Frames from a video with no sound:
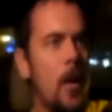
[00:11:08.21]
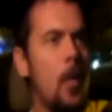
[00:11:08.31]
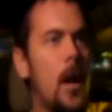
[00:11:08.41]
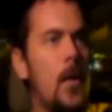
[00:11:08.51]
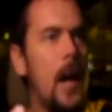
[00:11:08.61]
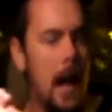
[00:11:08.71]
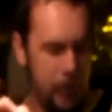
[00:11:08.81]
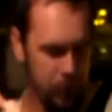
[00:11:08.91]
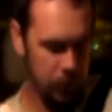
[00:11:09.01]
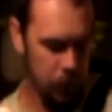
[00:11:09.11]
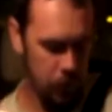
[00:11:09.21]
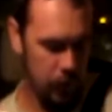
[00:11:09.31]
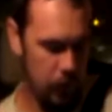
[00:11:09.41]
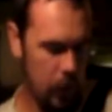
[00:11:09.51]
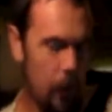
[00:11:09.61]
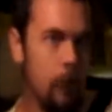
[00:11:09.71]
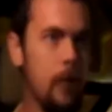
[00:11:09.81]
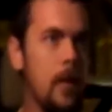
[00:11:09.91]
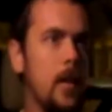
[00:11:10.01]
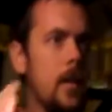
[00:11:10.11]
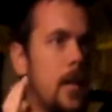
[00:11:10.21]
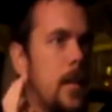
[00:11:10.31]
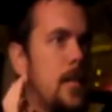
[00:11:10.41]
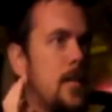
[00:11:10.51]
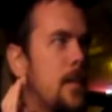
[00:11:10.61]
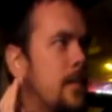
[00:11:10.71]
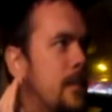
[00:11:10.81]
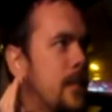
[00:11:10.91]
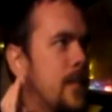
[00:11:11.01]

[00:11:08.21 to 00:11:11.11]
What I would absolutely love is if